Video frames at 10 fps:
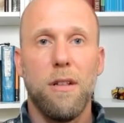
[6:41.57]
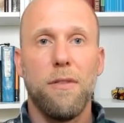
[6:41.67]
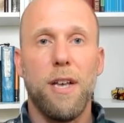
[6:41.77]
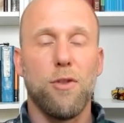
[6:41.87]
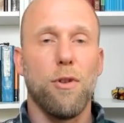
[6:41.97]

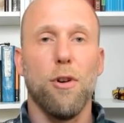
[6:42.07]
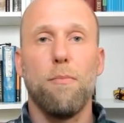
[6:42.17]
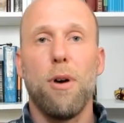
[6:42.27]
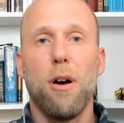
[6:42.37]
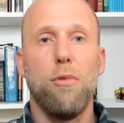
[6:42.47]
That's what your
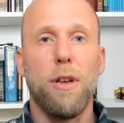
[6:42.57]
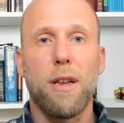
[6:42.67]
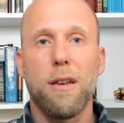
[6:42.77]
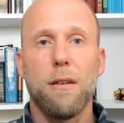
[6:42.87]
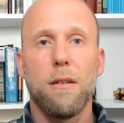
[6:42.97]
public
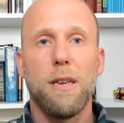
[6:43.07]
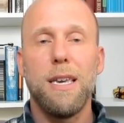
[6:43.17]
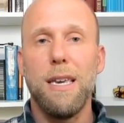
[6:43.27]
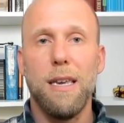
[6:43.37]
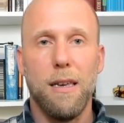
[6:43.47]

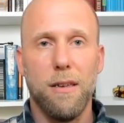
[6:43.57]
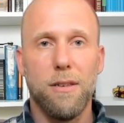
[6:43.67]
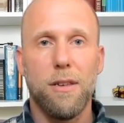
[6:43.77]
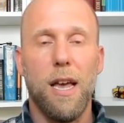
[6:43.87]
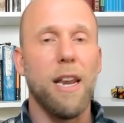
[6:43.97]
key
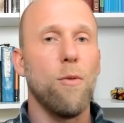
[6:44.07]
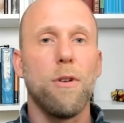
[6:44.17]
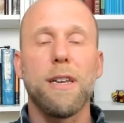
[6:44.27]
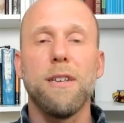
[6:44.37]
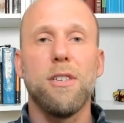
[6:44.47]
is.
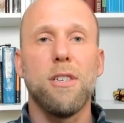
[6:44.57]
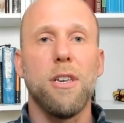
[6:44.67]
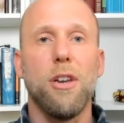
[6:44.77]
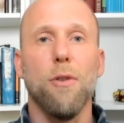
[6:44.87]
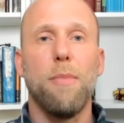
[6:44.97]
Anyone can see
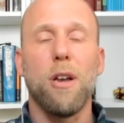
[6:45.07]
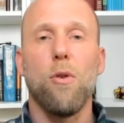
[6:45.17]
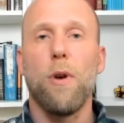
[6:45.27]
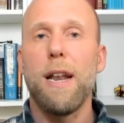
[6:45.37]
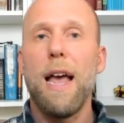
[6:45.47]
your
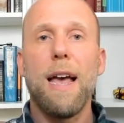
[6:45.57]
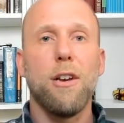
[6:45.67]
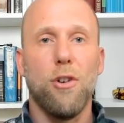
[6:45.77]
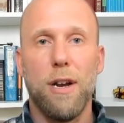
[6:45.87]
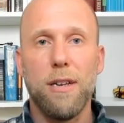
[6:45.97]
Bitcoin
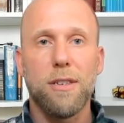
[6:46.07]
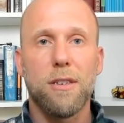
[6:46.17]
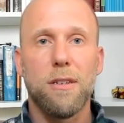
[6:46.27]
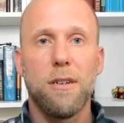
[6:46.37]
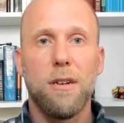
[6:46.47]

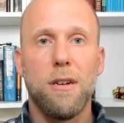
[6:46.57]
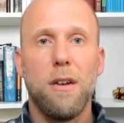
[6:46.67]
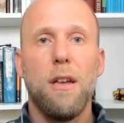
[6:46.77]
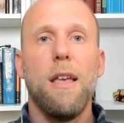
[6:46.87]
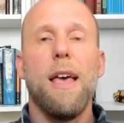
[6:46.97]
address
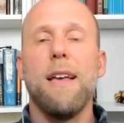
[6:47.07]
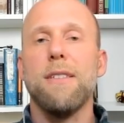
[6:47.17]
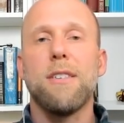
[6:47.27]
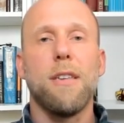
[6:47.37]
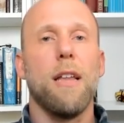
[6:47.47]

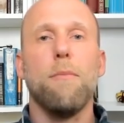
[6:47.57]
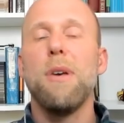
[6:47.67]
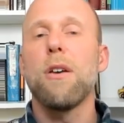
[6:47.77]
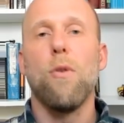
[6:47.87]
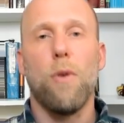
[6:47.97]
and send
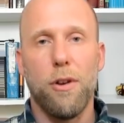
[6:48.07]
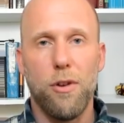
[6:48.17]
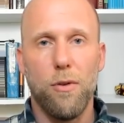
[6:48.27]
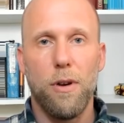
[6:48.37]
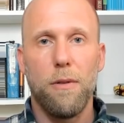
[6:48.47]
Bitcoin to it.